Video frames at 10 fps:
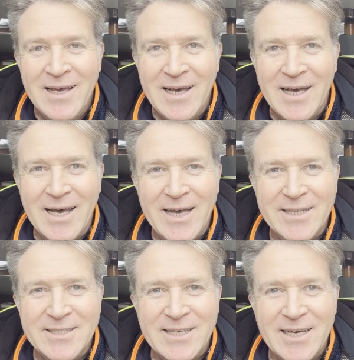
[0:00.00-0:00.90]

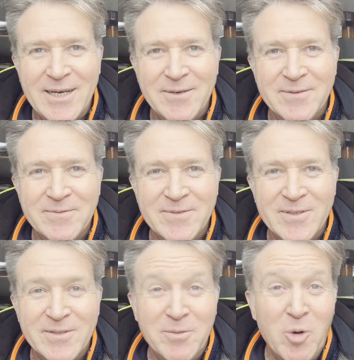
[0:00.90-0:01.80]
And the
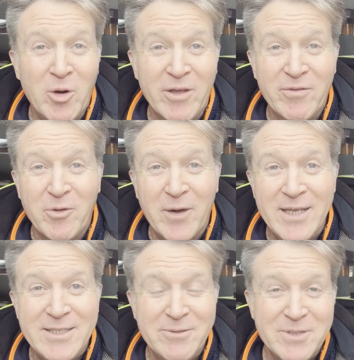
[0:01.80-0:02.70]
morning of the
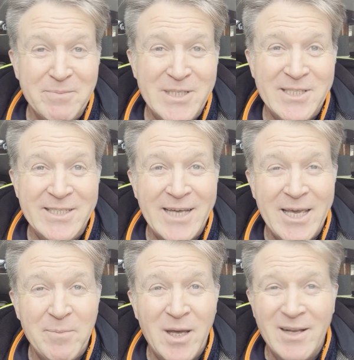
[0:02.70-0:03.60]
race, it was a misty
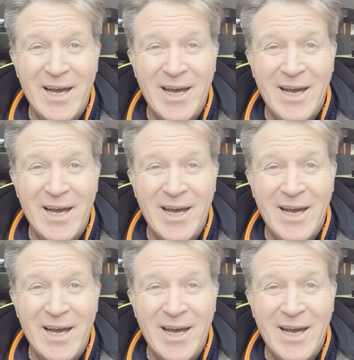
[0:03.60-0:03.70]
day, but